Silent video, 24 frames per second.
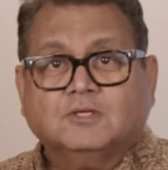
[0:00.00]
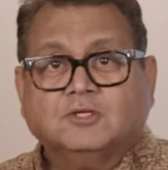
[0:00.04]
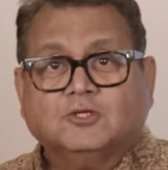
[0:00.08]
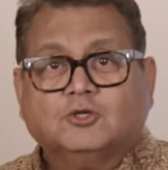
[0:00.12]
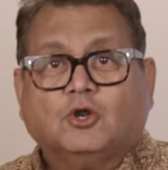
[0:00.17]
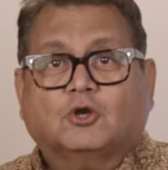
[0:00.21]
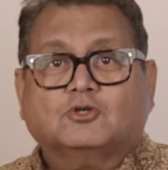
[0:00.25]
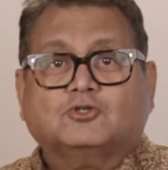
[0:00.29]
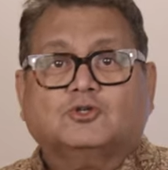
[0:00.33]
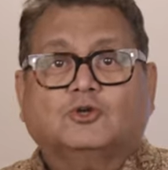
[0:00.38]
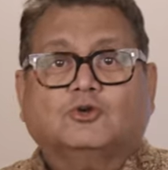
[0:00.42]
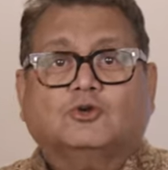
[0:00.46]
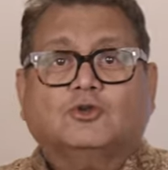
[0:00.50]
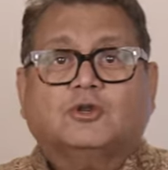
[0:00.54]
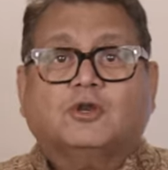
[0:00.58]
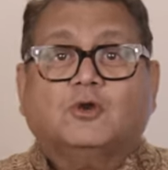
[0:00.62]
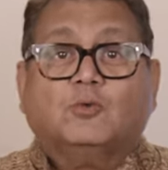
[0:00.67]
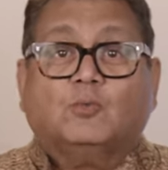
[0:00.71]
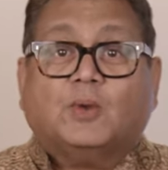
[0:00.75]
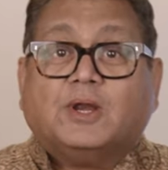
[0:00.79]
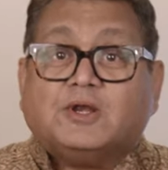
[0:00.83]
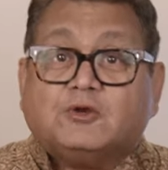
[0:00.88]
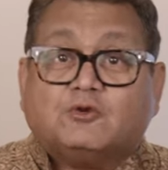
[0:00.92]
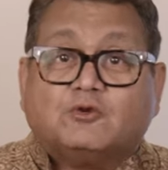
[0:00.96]
Dr.
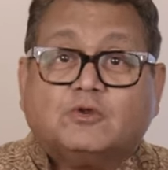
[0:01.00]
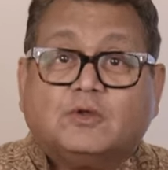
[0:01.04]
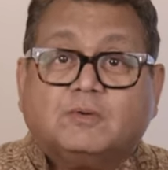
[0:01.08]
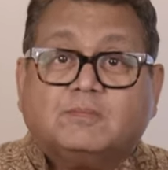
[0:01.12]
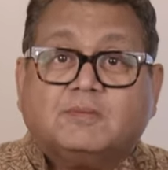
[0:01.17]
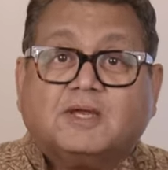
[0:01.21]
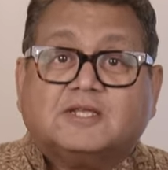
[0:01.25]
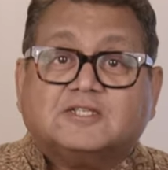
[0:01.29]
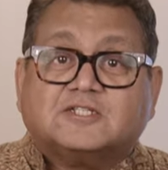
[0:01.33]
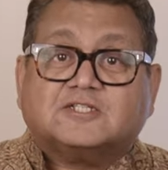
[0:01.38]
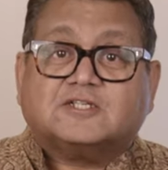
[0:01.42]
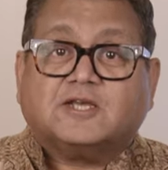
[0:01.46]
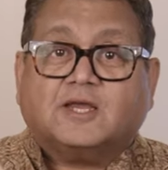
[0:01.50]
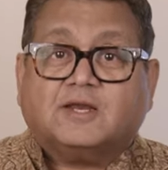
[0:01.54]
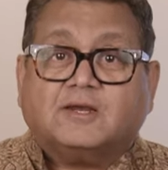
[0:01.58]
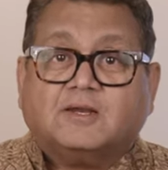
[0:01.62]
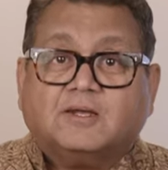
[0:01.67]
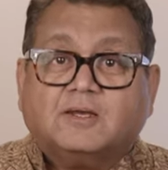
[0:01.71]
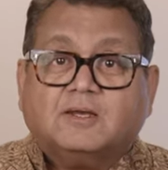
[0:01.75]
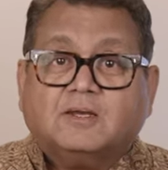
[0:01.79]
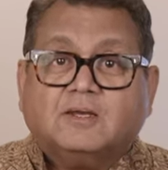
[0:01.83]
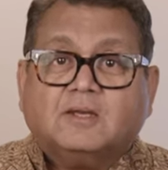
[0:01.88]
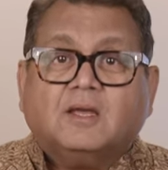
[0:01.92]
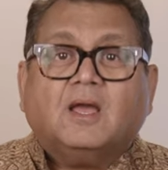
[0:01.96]
Kurian went to him and said,
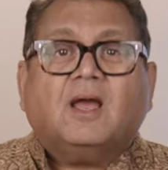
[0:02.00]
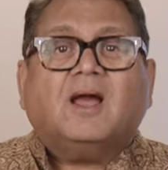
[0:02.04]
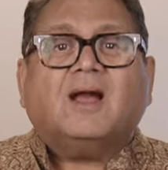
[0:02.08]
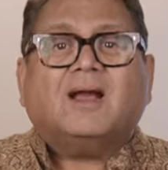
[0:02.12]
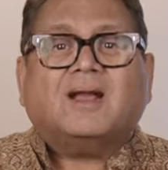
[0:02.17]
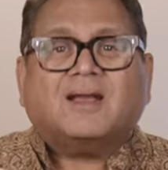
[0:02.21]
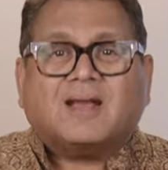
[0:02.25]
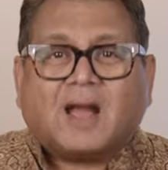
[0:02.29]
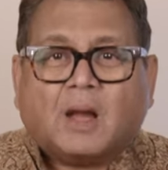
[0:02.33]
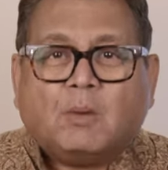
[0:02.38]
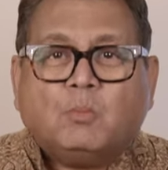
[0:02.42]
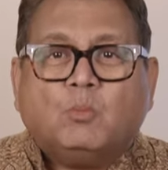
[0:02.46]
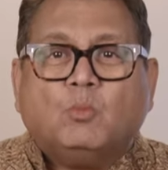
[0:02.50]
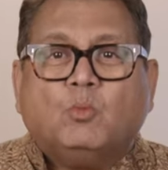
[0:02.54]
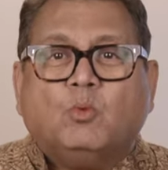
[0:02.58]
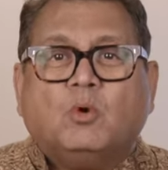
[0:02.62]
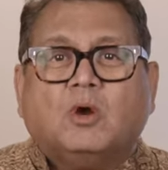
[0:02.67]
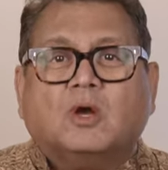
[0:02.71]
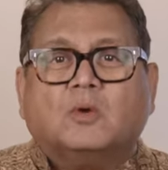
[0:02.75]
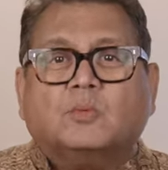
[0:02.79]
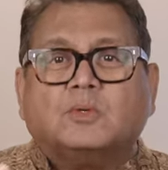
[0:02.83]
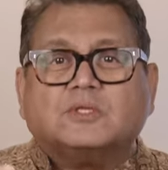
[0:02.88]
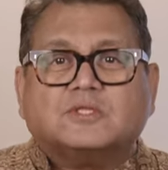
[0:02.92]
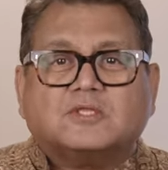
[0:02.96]
come
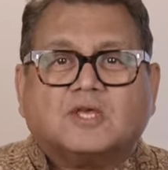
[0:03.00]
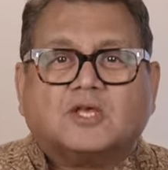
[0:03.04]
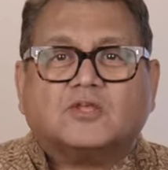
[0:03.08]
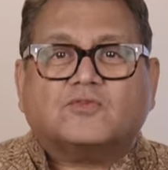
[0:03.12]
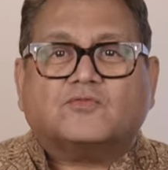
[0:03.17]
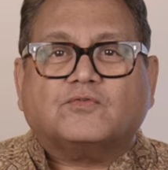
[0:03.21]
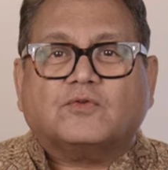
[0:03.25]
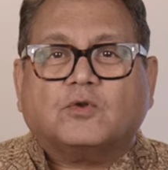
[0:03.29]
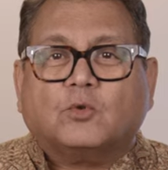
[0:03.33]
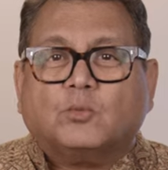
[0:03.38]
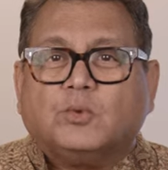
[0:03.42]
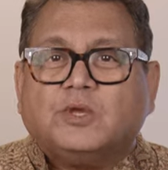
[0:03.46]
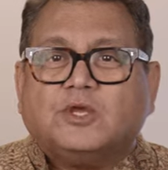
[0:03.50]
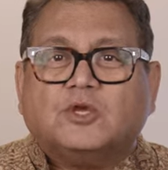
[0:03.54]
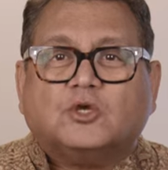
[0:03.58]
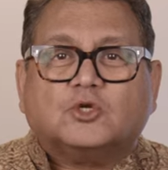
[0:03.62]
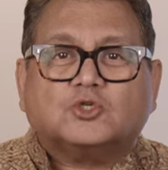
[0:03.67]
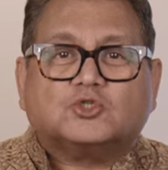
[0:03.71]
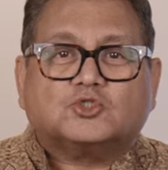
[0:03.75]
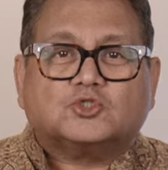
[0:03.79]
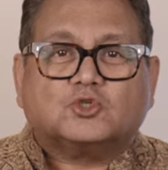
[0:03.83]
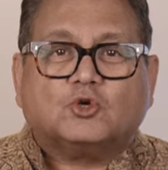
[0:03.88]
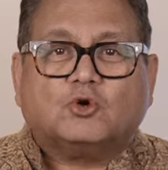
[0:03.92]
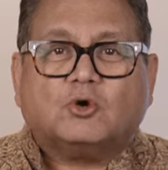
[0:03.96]
work with us for a week or
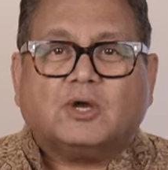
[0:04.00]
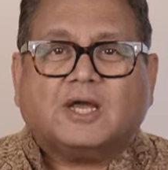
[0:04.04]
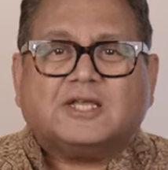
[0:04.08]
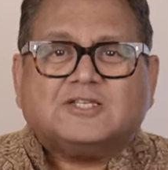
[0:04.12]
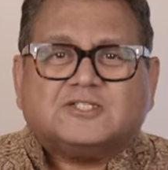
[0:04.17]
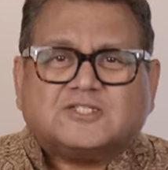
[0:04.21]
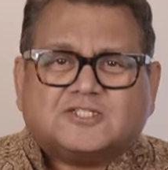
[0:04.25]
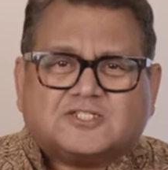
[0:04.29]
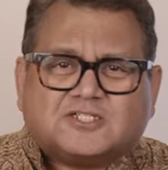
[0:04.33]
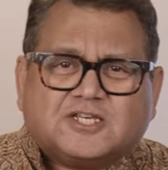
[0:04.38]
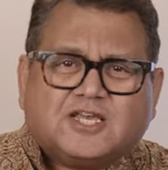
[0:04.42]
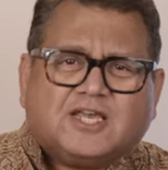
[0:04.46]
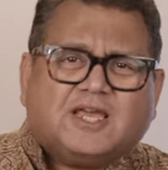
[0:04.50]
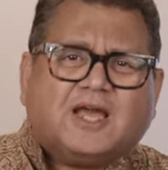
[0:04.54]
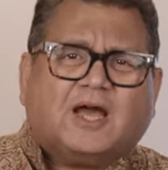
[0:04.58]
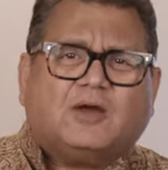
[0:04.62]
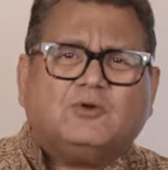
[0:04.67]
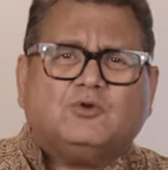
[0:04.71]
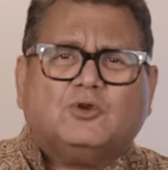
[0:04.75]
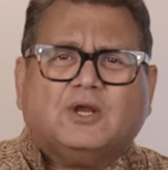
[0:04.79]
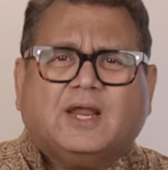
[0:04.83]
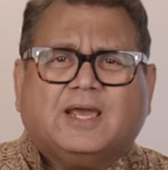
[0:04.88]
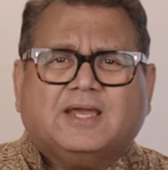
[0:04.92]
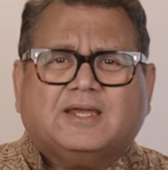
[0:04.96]
so and see how
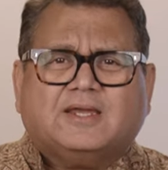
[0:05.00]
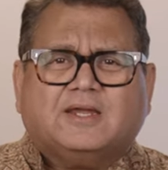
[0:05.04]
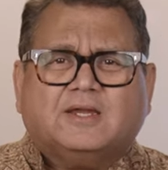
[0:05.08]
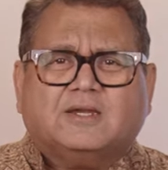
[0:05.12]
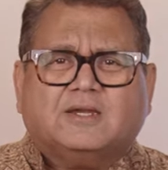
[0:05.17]
you like